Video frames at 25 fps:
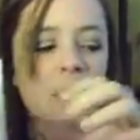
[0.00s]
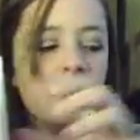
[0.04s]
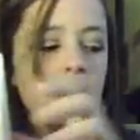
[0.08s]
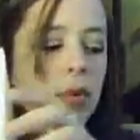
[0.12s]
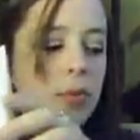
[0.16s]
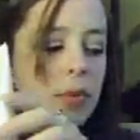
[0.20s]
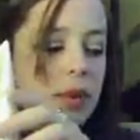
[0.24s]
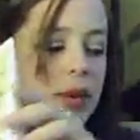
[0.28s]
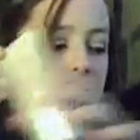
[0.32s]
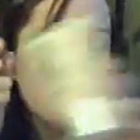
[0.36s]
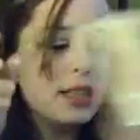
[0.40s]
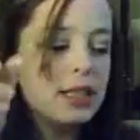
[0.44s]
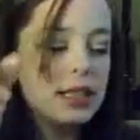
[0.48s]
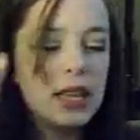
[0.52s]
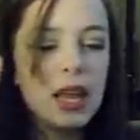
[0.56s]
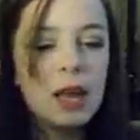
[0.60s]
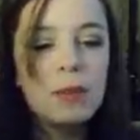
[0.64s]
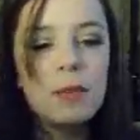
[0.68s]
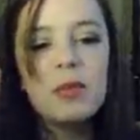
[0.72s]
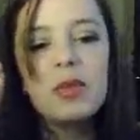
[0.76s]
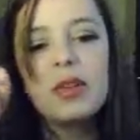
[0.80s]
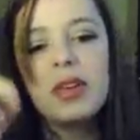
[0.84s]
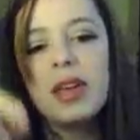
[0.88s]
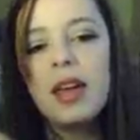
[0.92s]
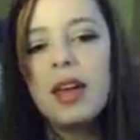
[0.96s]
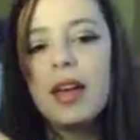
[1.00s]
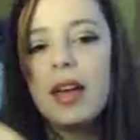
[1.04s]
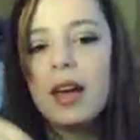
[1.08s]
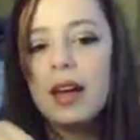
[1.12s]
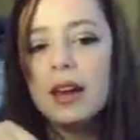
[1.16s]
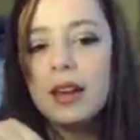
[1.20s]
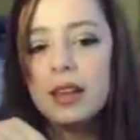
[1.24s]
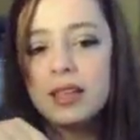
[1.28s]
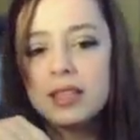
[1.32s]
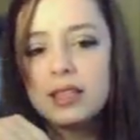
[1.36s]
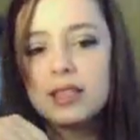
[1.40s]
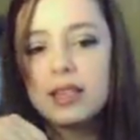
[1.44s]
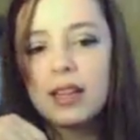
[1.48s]
but because it came in the
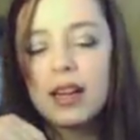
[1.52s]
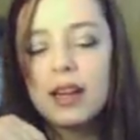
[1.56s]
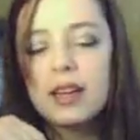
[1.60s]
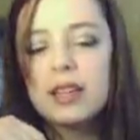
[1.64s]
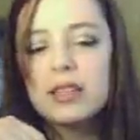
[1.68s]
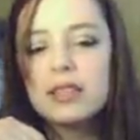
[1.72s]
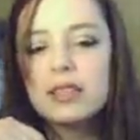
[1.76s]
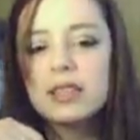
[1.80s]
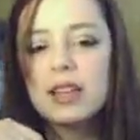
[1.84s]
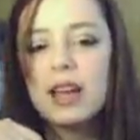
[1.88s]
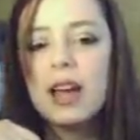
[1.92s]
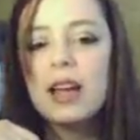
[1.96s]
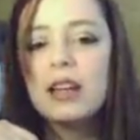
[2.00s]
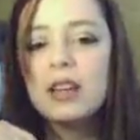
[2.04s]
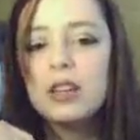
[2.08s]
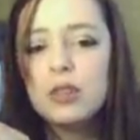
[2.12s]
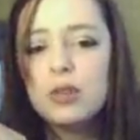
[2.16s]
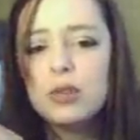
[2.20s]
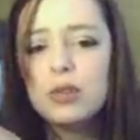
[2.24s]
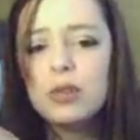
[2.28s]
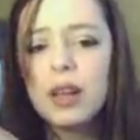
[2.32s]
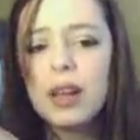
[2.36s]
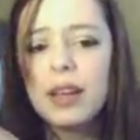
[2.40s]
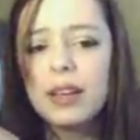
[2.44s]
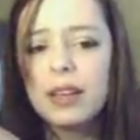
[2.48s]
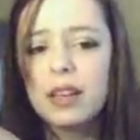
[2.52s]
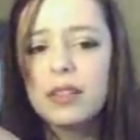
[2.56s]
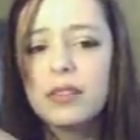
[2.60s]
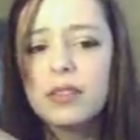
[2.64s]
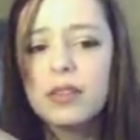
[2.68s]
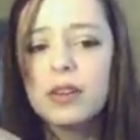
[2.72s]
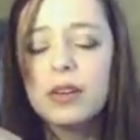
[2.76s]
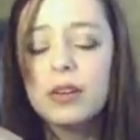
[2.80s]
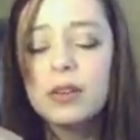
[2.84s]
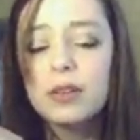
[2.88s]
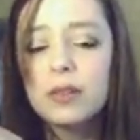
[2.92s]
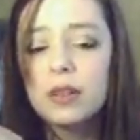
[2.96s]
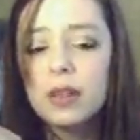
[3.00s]
can, it's nice. I do like it
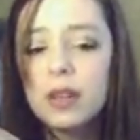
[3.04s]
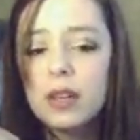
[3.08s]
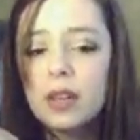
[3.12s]
though.